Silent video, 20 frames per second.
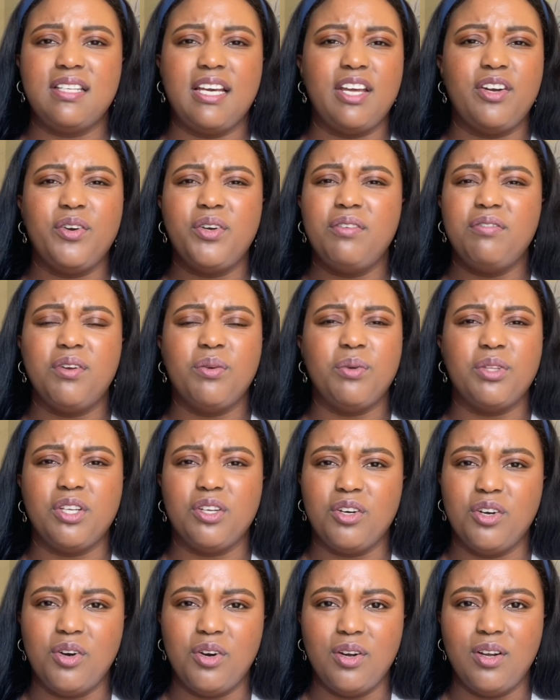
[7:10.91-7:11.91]
I don't even know what they're
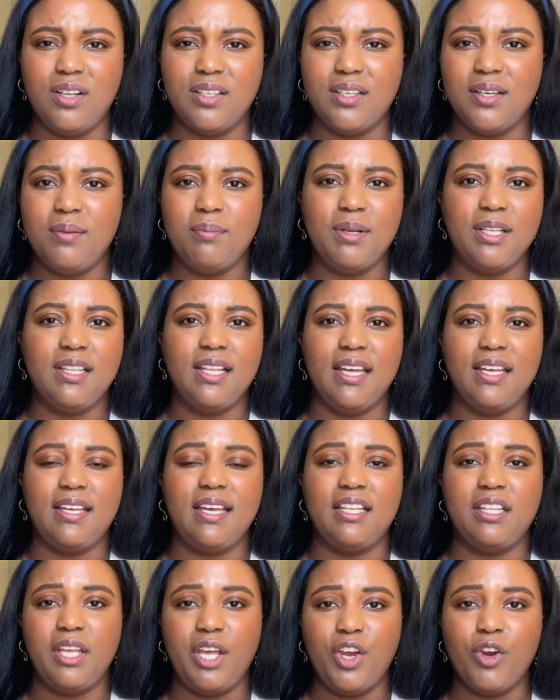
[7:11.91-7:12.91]
called, but like
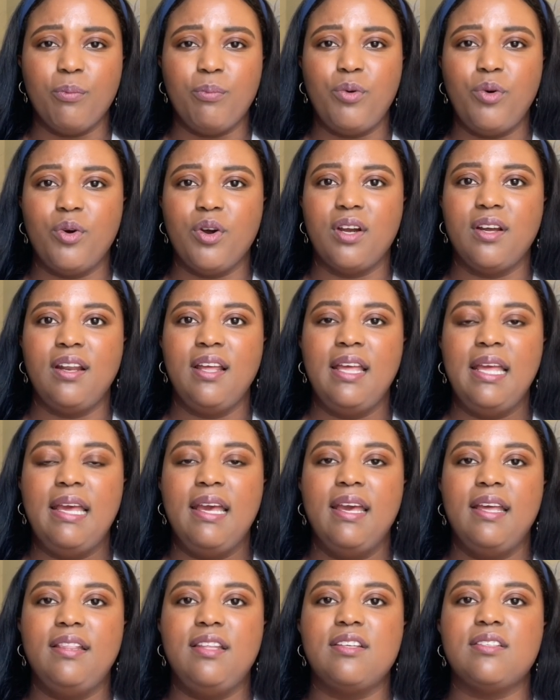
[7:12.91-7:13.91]
at the airport,
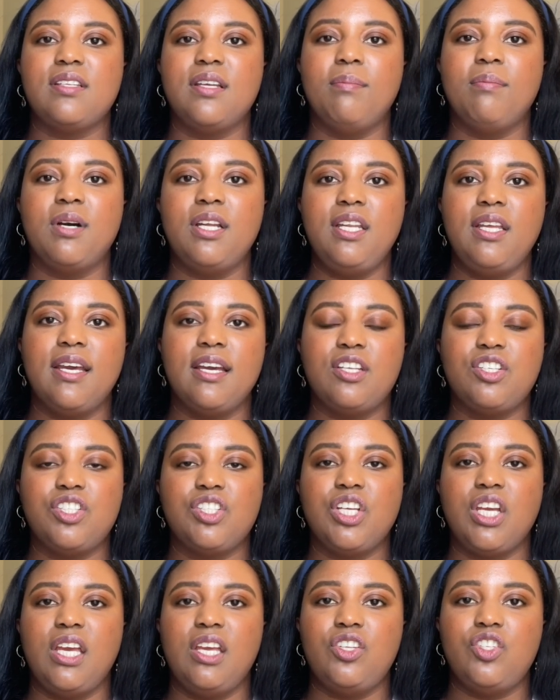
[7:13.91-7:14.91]
there's a money
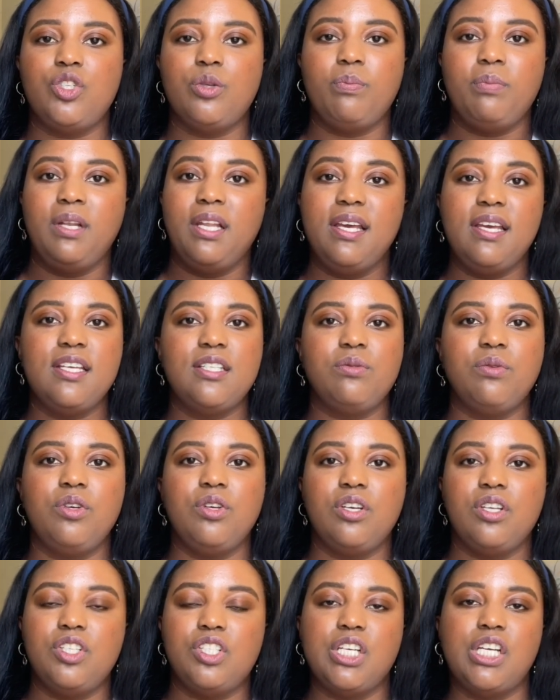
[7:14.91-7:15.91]
exchange place where you
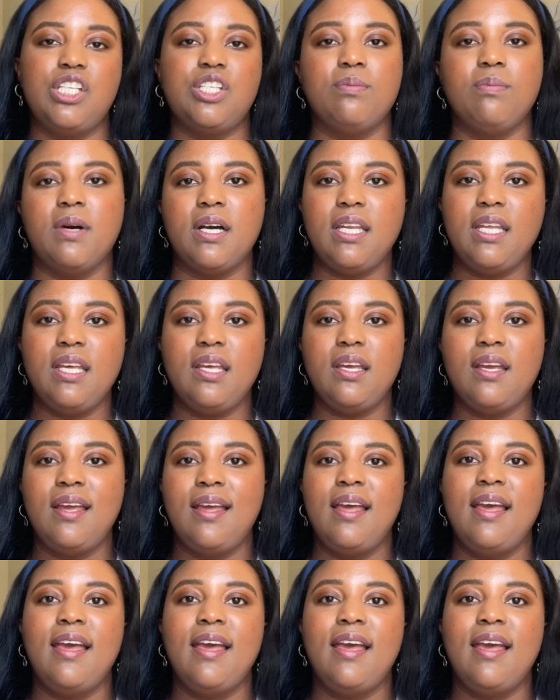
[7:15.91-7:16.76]
can change money.